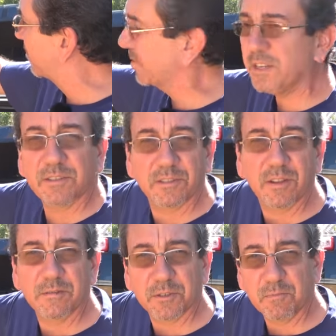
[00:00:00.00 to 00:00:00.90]
this
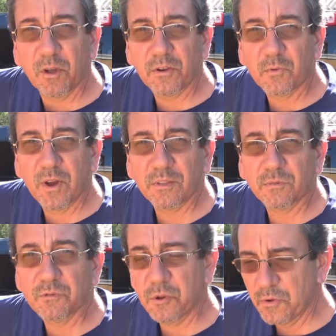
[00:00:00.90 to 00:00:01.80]
uh, smaller one
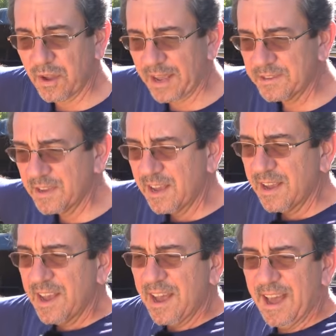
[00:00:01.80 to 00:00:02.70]
to show you guys,
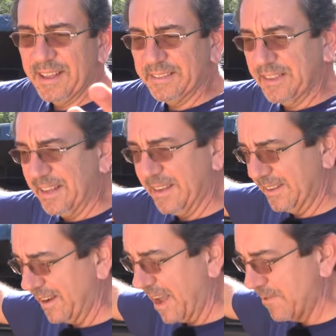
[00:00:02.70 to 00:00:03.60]
and uh,
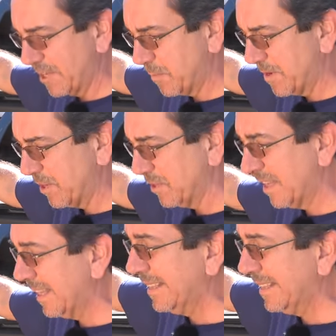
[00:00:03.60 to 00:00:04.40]
they're, they're having a special sale.